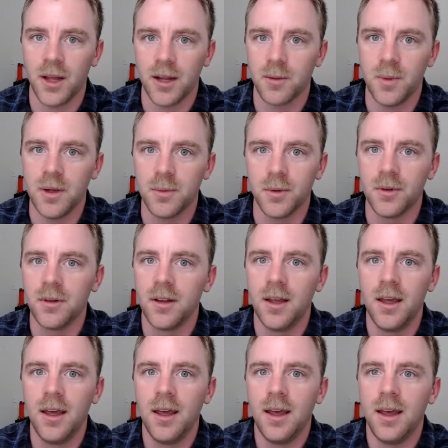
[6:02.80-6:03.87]
people.
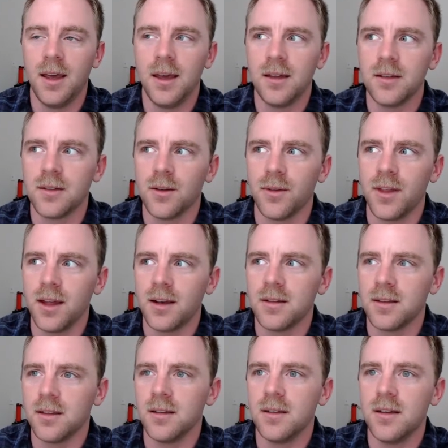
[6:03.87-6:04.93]
And so that is
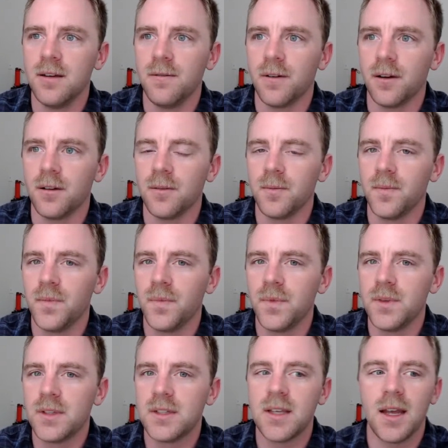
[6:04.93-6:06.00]
the default
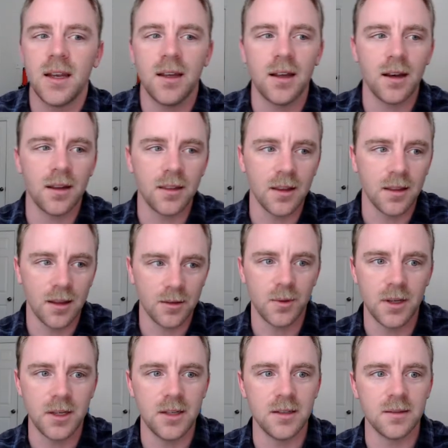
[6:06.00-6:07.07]
setting. And I think that's what
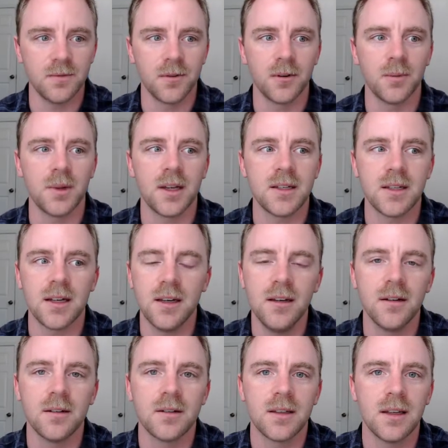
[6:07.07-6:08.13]
he's verbalizing
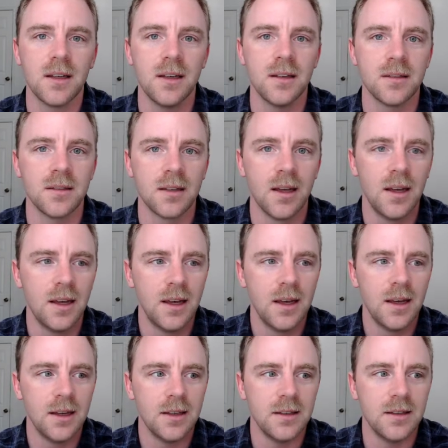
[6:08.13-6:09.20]
here, is that his
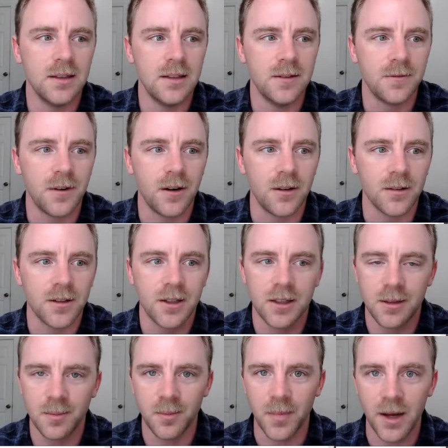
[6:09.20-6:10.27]
default
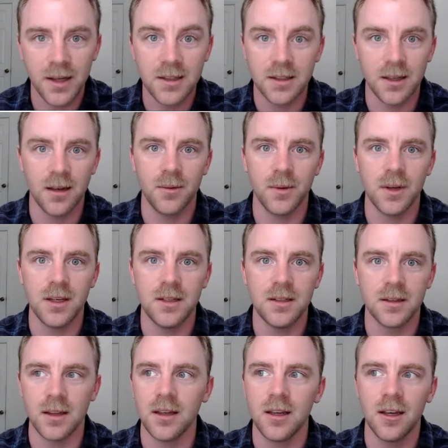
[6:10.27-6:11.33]
mindset when he's
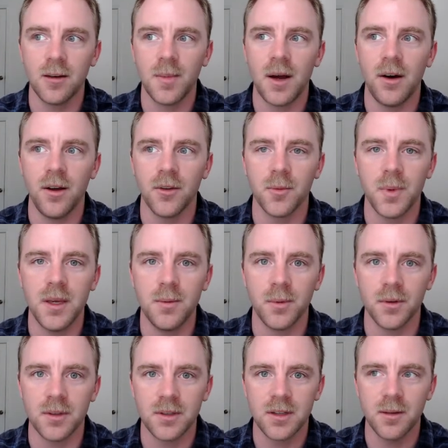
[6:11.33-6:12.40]
thinking about other
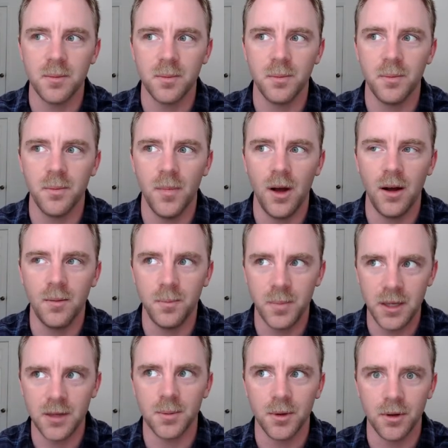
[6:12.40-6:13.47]
people is that
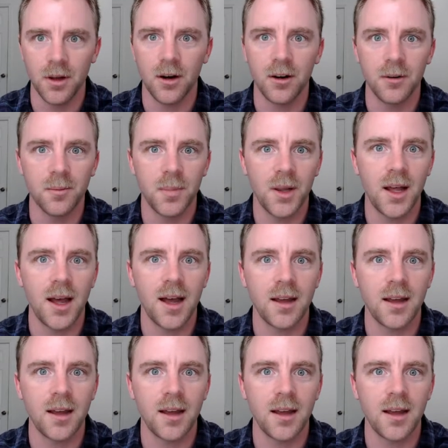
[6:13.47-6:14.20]
people are black.